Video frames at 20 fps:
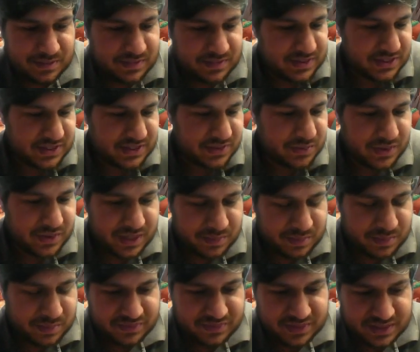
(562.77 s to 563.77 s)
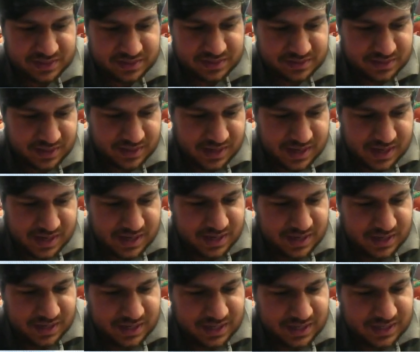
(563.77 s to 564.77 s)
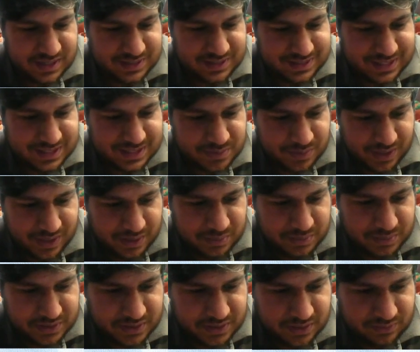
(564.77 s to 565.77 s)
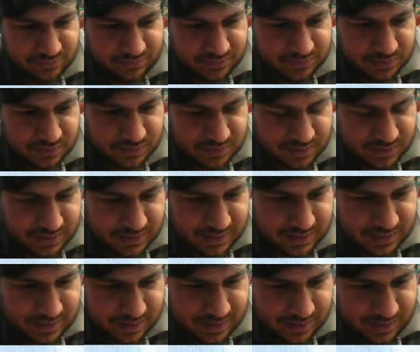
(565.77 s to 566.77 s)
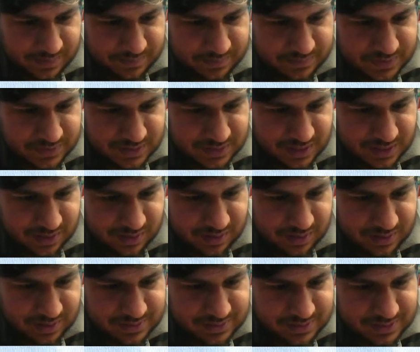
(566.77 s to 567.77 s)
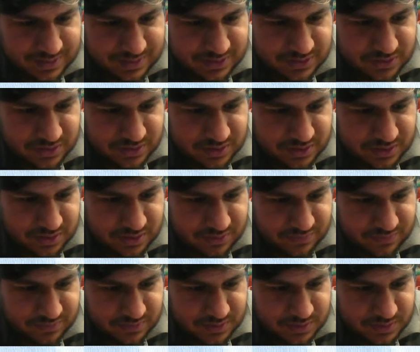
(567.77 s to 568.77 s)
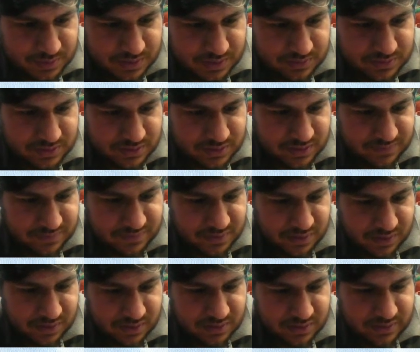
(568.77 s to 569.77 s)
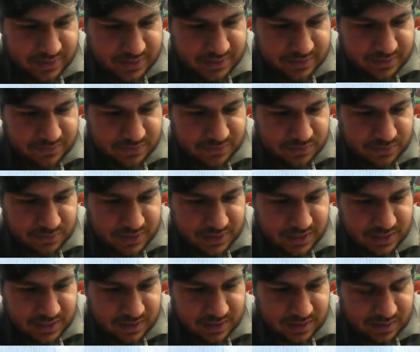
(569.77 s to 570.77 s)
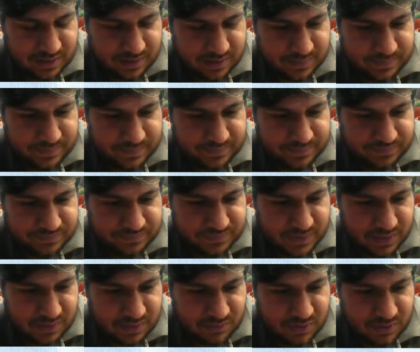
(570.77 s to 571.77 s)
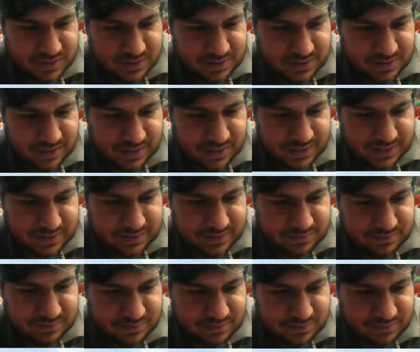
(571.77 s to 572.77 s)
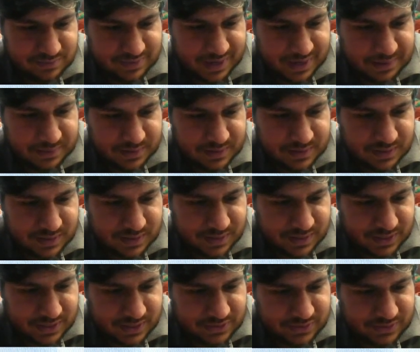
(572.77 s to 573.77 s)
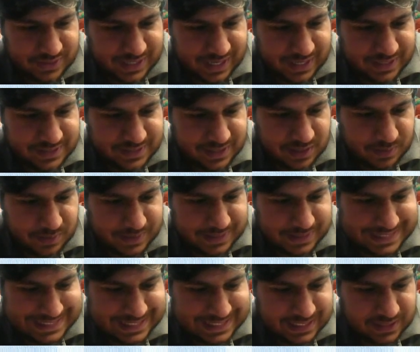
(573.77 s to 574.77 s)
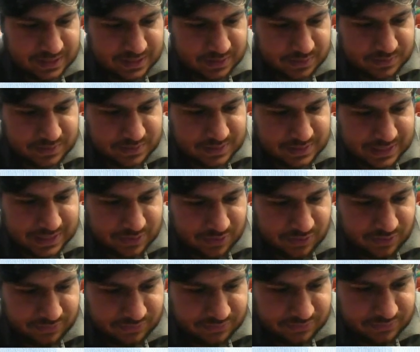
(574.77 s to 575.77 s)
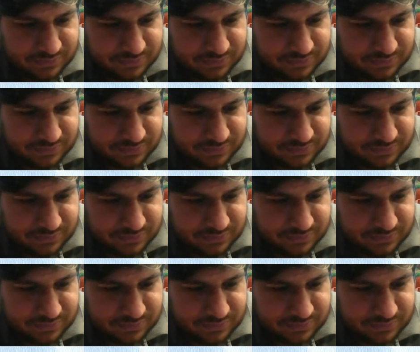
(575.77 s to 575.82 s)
It's just what I prefer. And that's what I would go for. There are other things you could go for as well. So if you are going for the Rock Slide route, you can take away the sync nodes off.